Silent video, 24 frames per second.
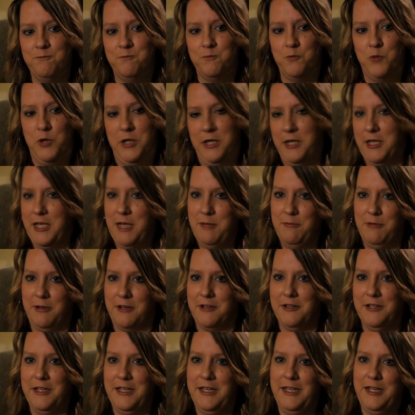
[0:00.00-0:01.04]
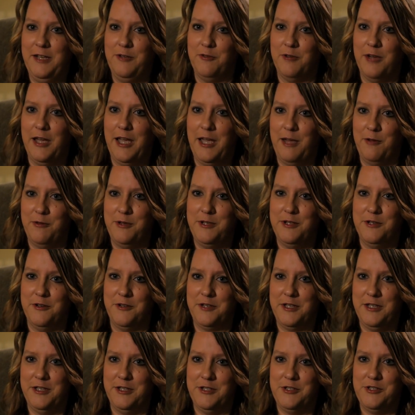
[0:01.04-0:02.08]
We can keep it clean, right? We don't
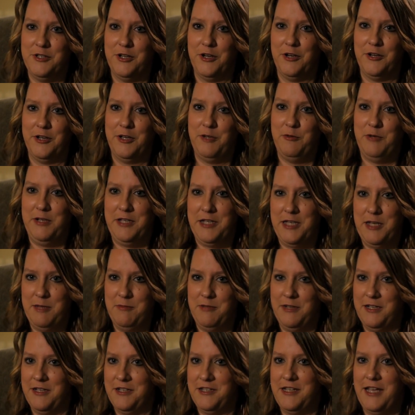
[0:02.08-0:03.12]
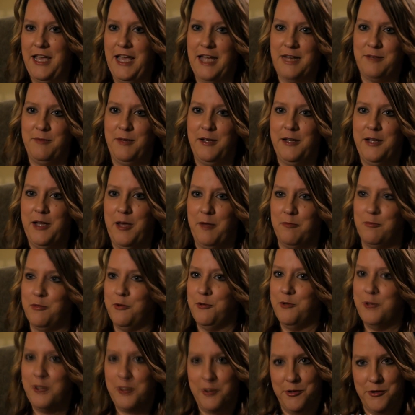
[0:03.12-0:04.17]
get it dirty. We can keep it intact by not
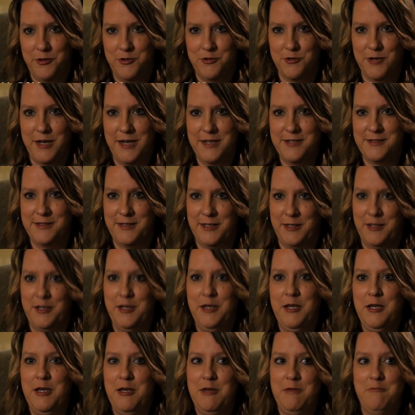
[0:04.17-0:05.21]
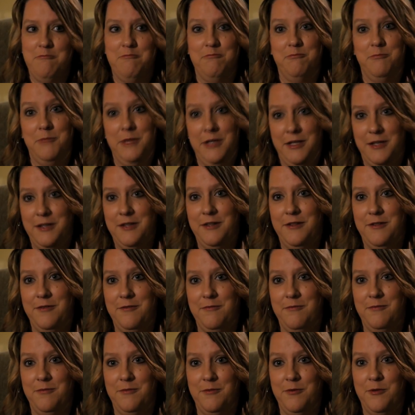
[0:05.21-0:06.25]
pulling on the dressing, but
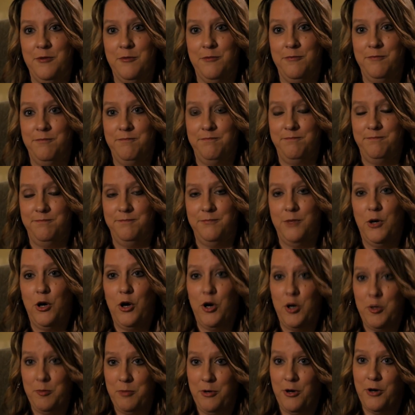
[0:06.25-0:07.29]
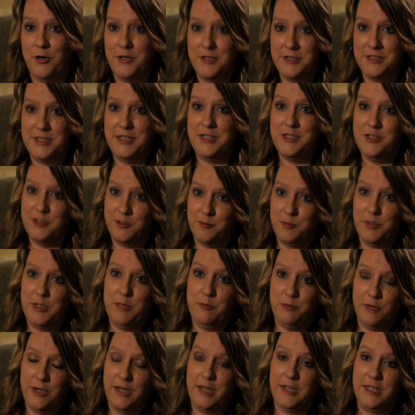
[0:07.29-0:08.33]
the hard part is teaching
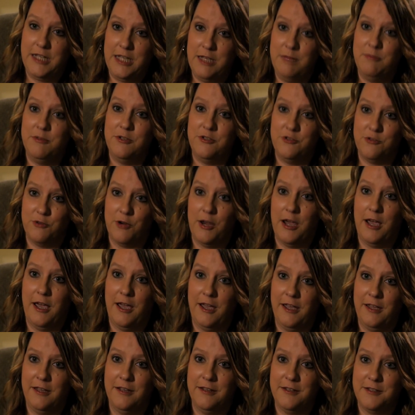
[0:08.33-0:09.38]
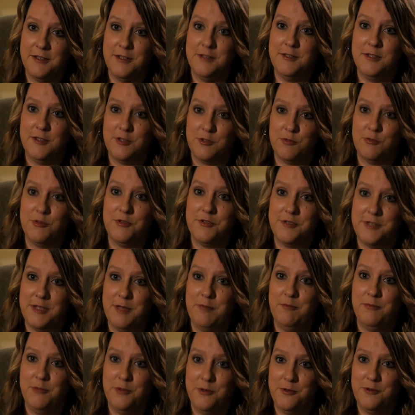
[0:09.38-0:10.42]
people how to keep it dry, because it's real
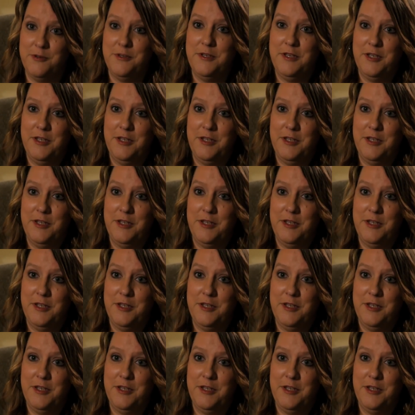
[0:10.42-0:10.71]
simple.